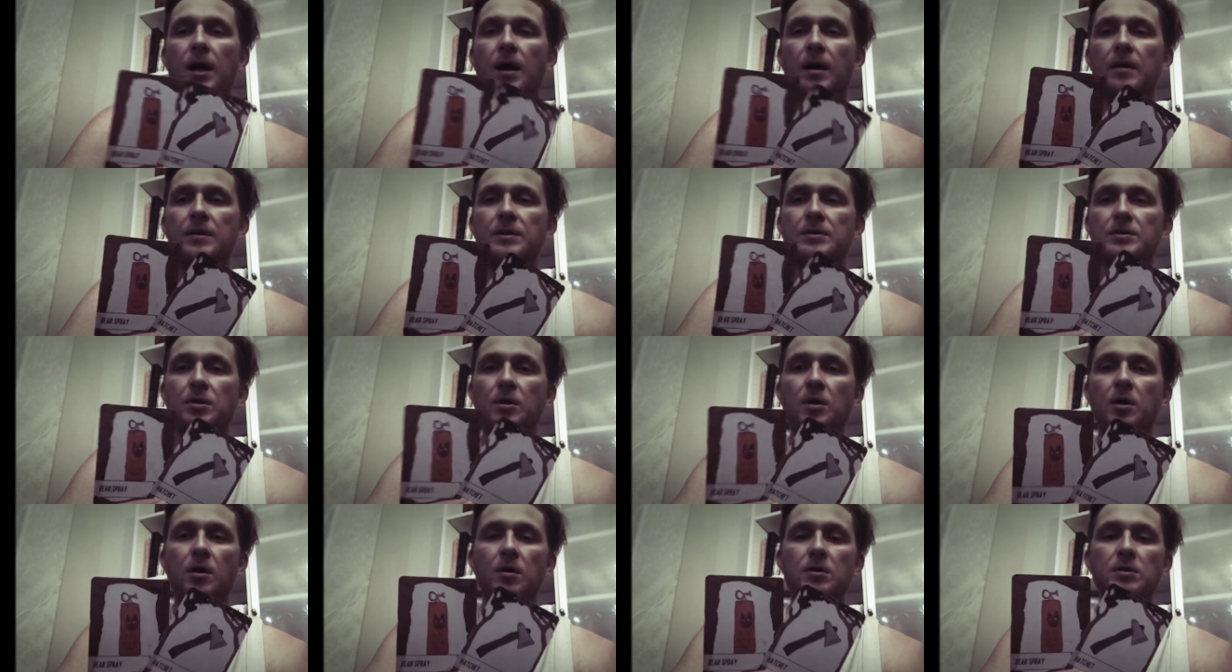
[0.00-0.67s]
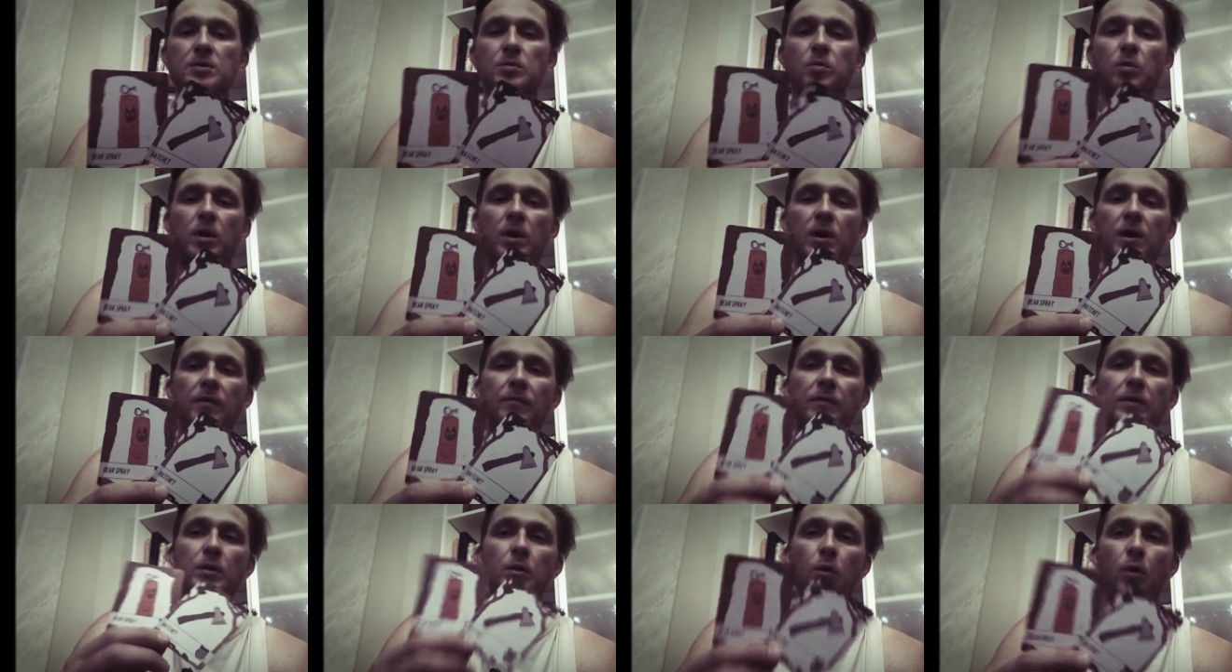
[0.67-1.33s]
These are cards where
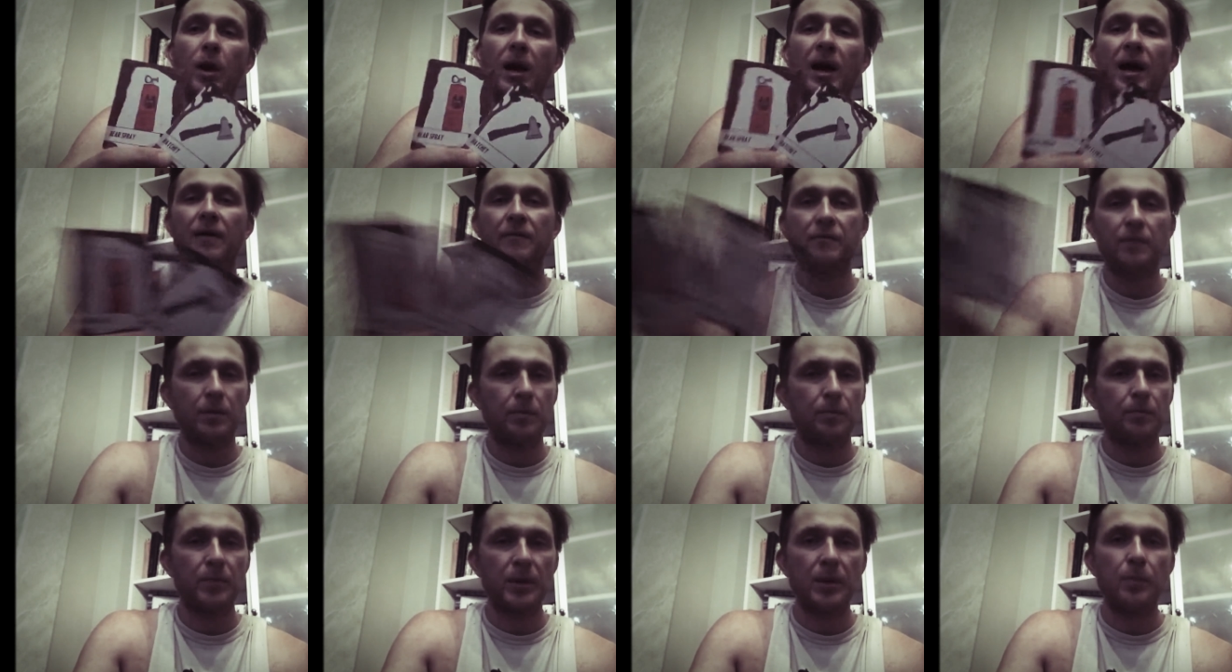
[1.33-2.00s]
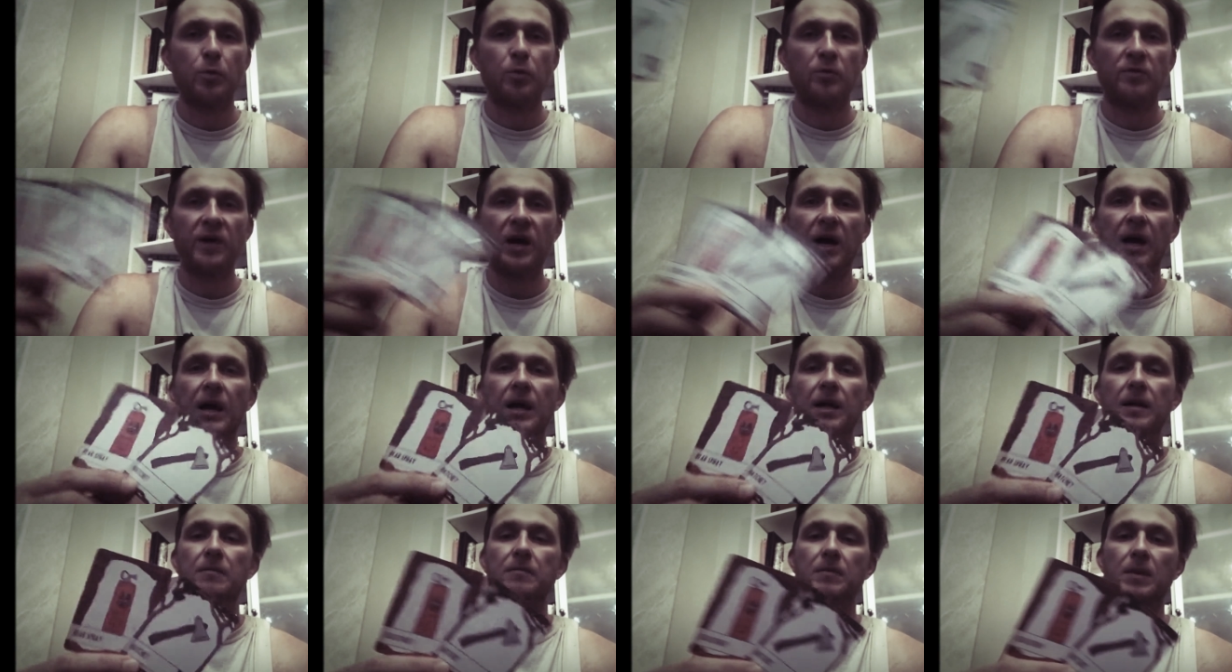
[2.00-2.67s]
if you don't have them, people
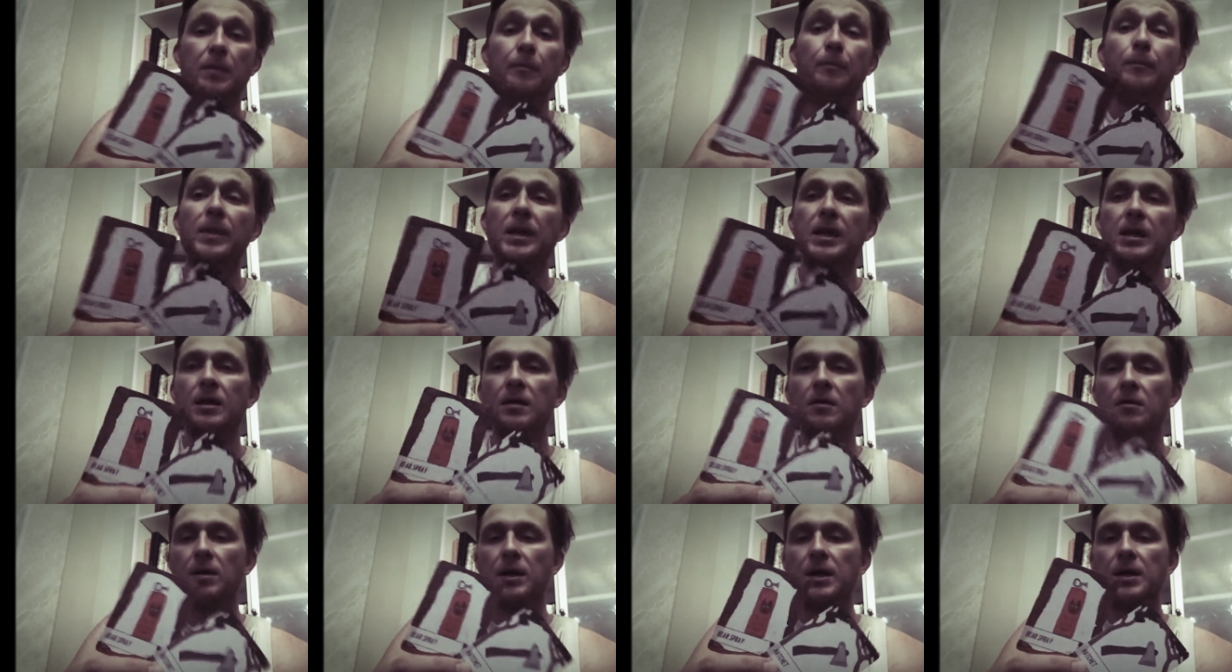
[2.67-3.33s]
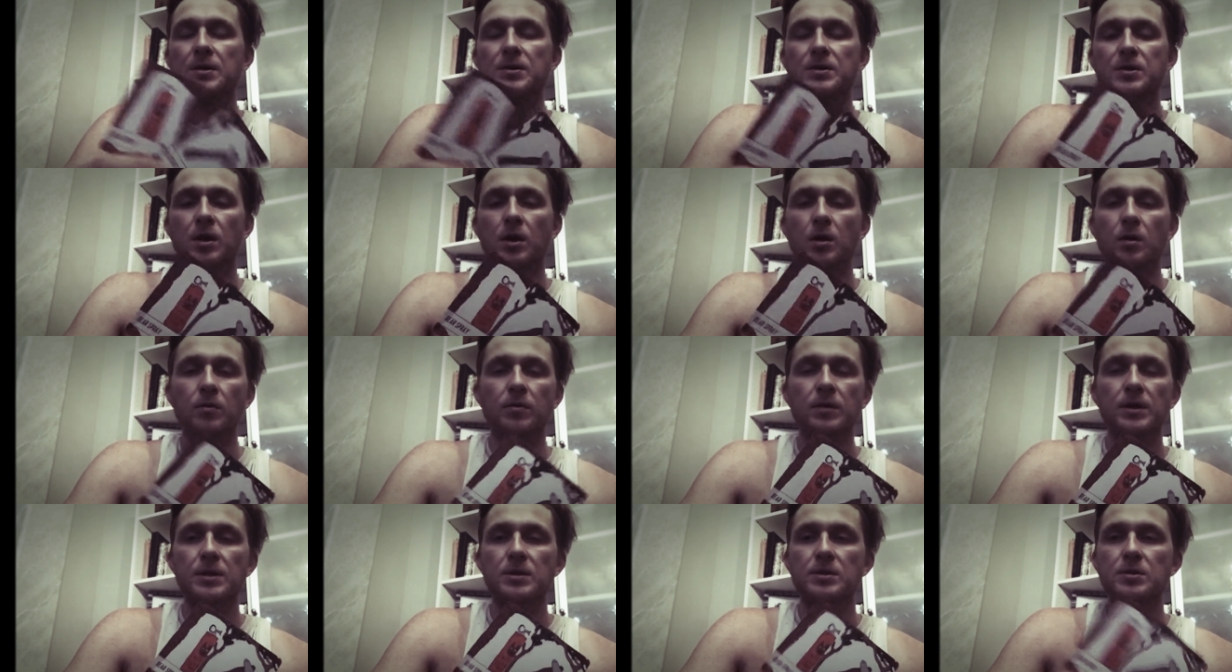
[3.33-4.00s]
die immediately. So
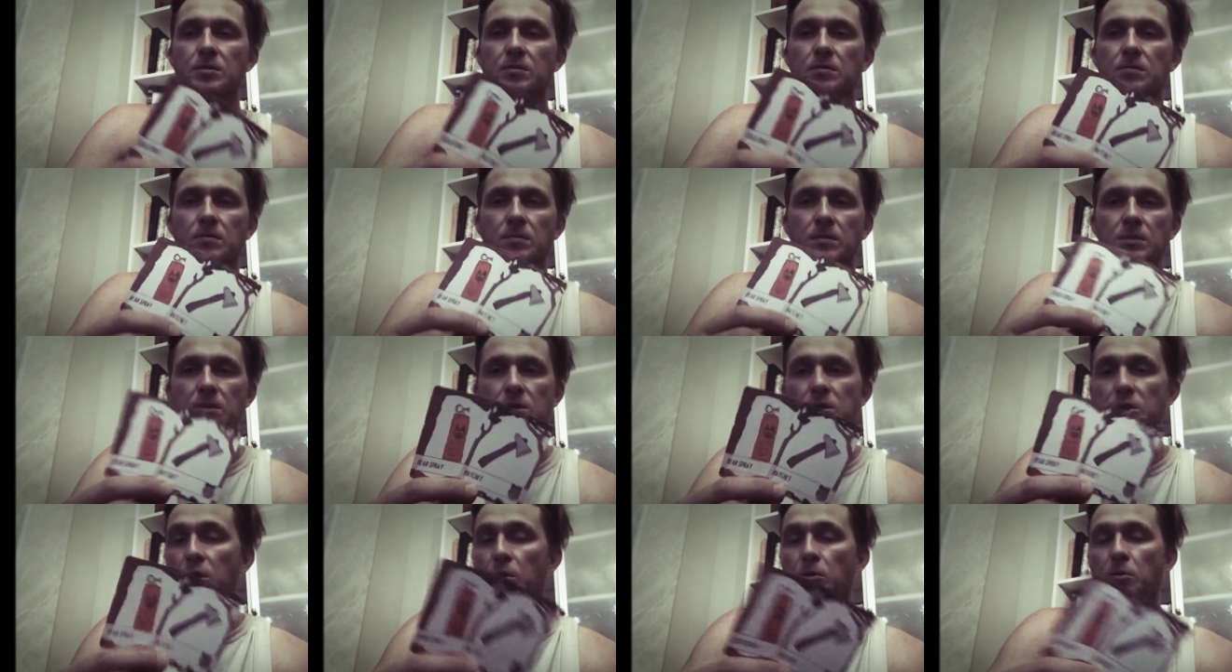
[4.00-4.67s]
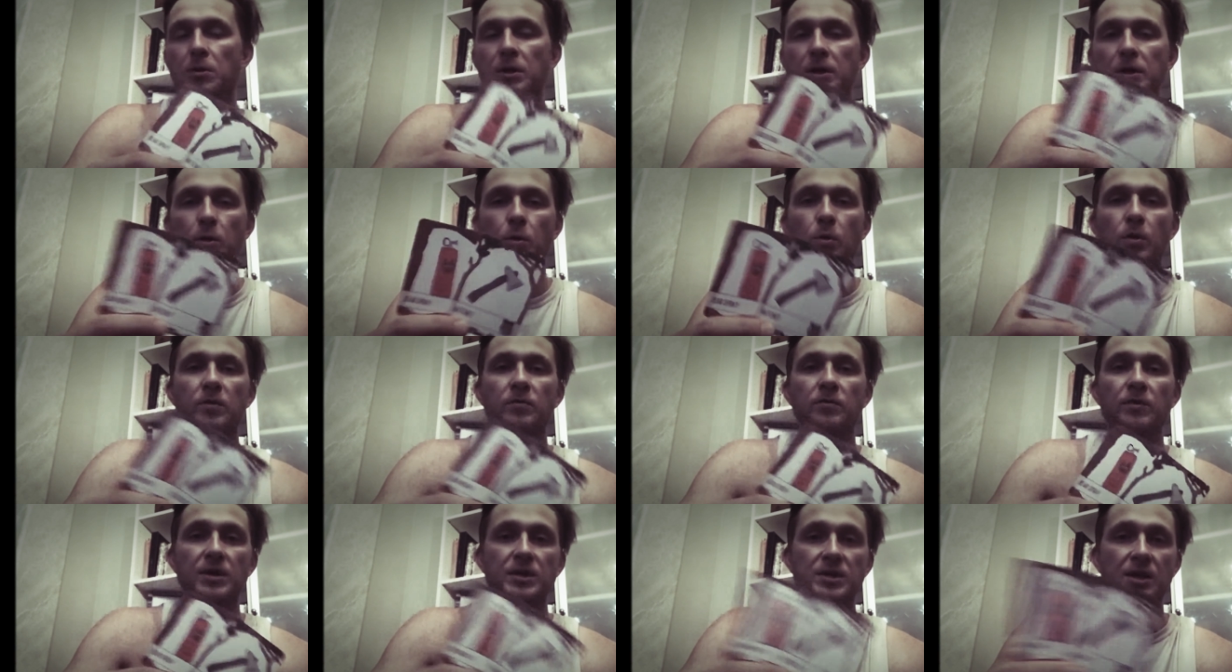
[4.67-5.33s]
these generally you don't
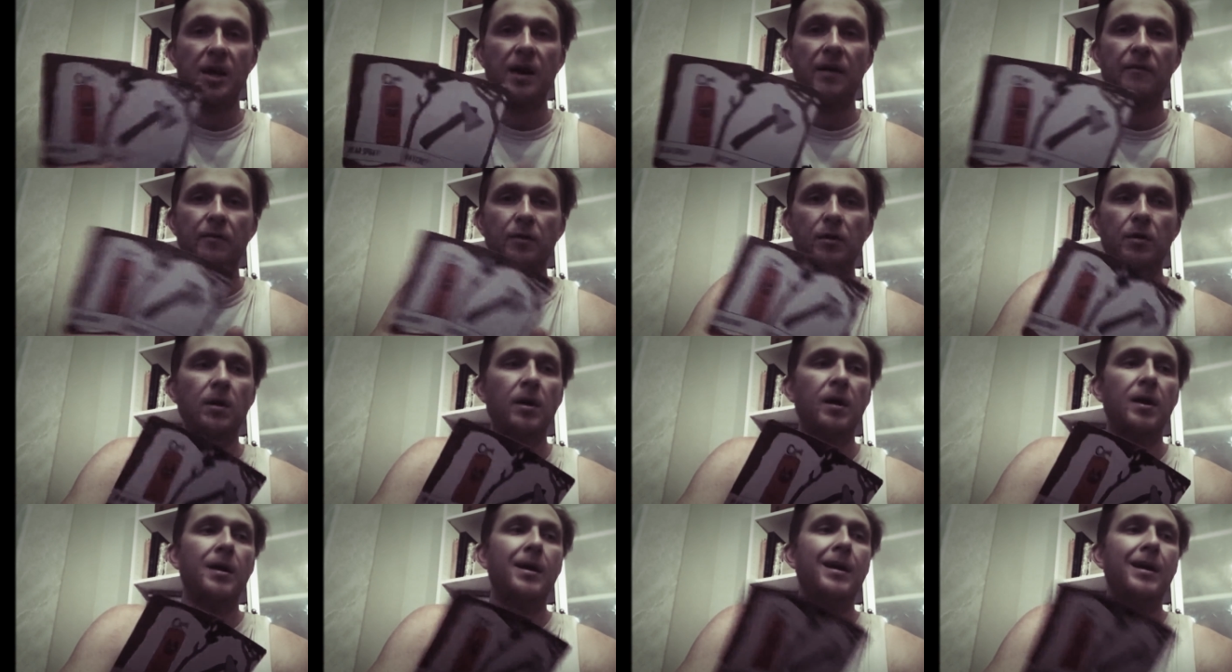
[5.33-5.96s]
want to risk ever,